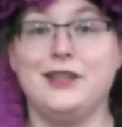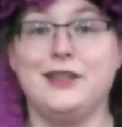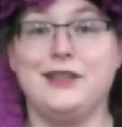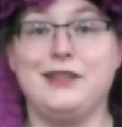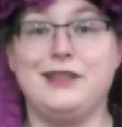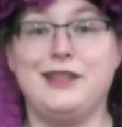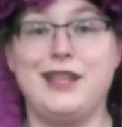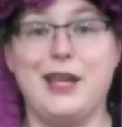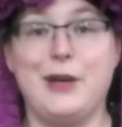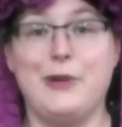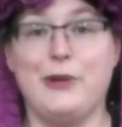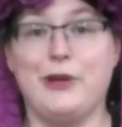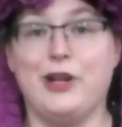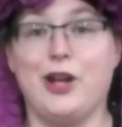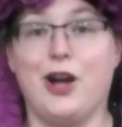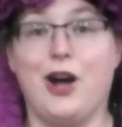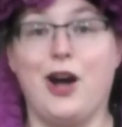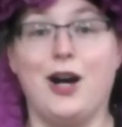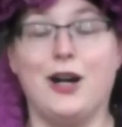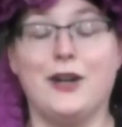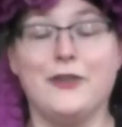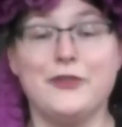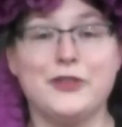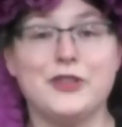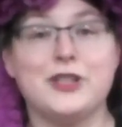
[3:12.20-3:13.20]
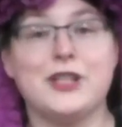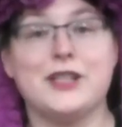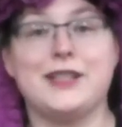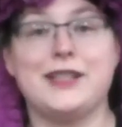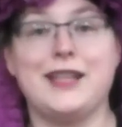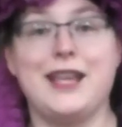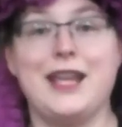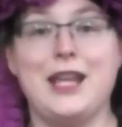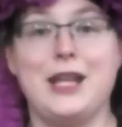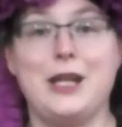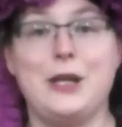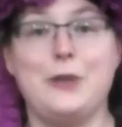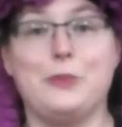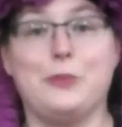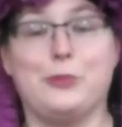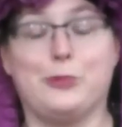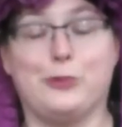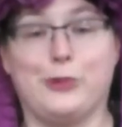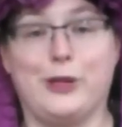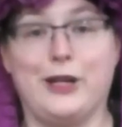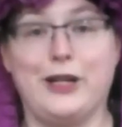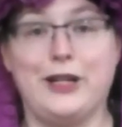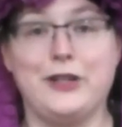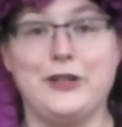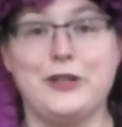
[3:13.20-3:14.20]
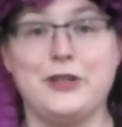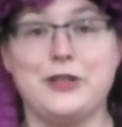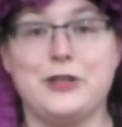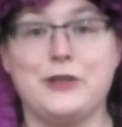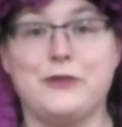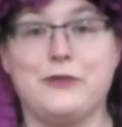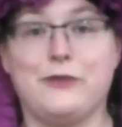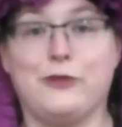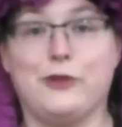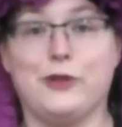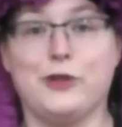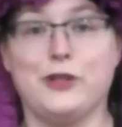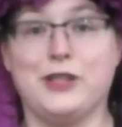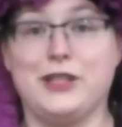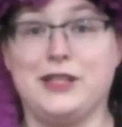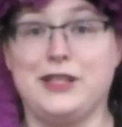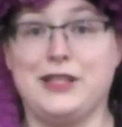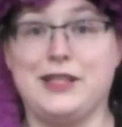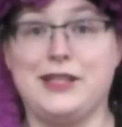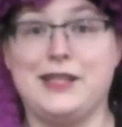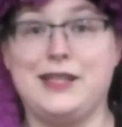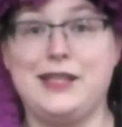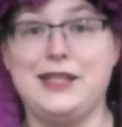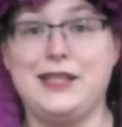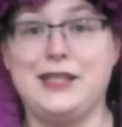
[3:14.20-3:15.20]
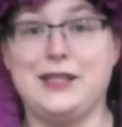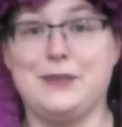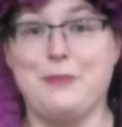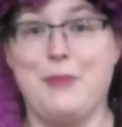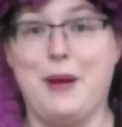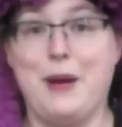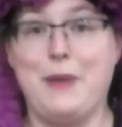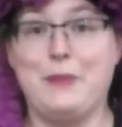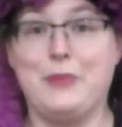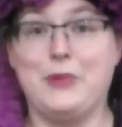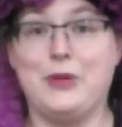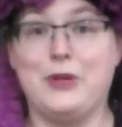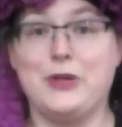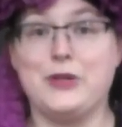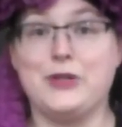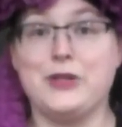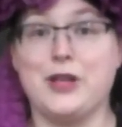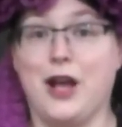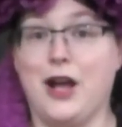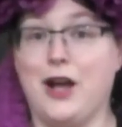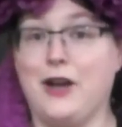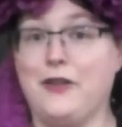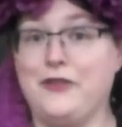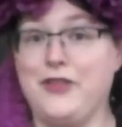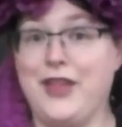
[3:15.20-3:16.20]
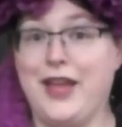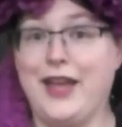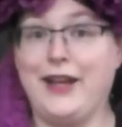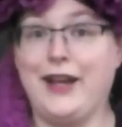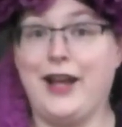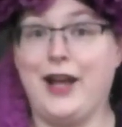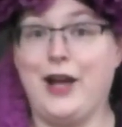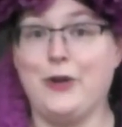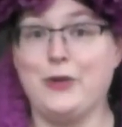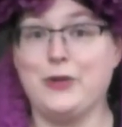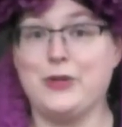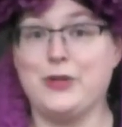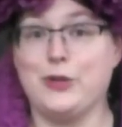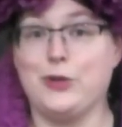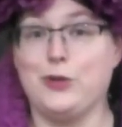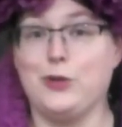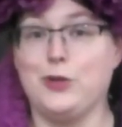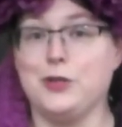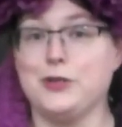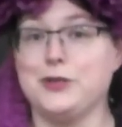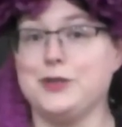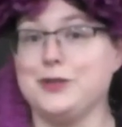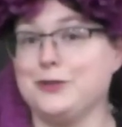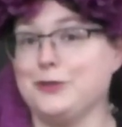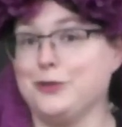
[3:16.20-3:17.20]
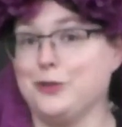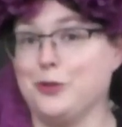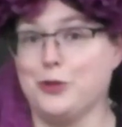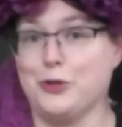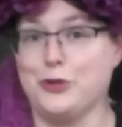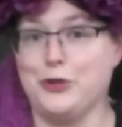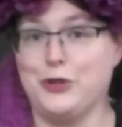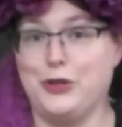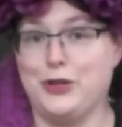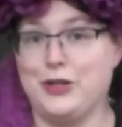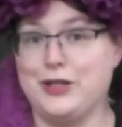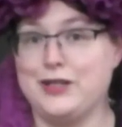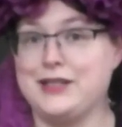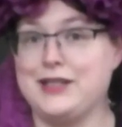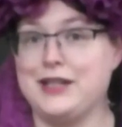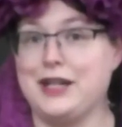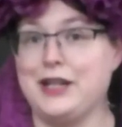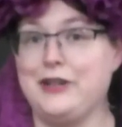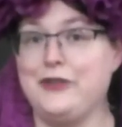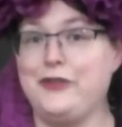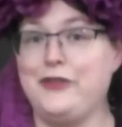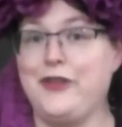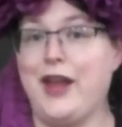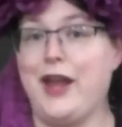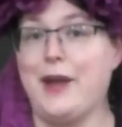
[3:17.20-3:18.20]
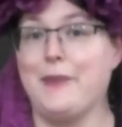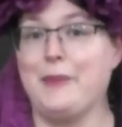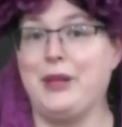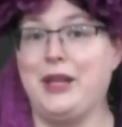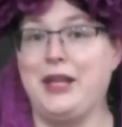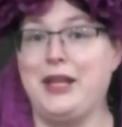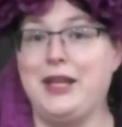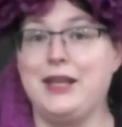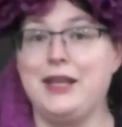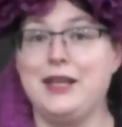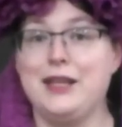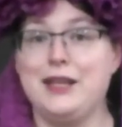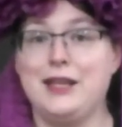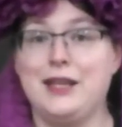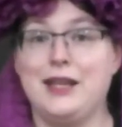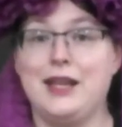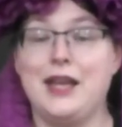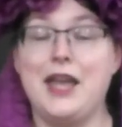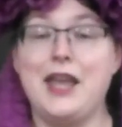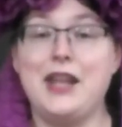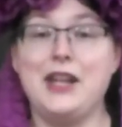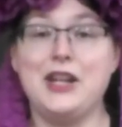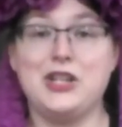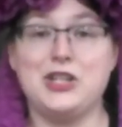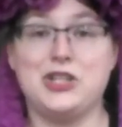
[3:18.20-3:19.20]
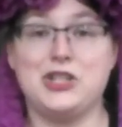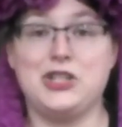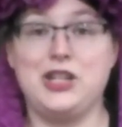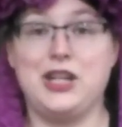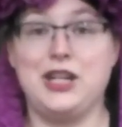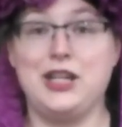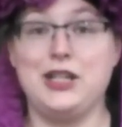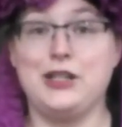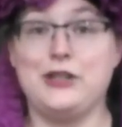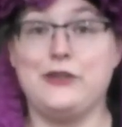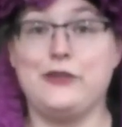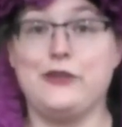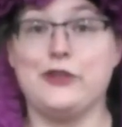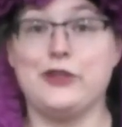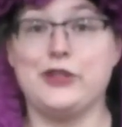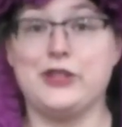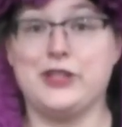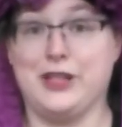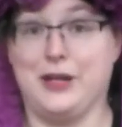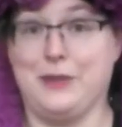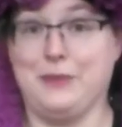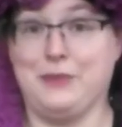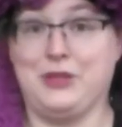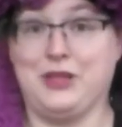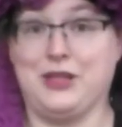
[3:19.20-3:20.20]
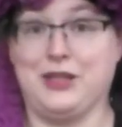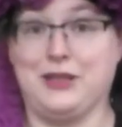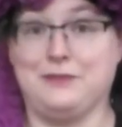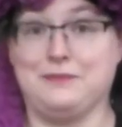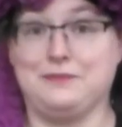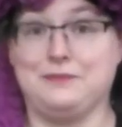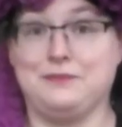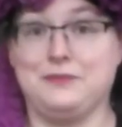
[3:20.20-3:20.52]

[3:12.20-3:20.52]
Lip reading: they would offer to say prayers for the deceased members of that household or their extended family in exchange for something.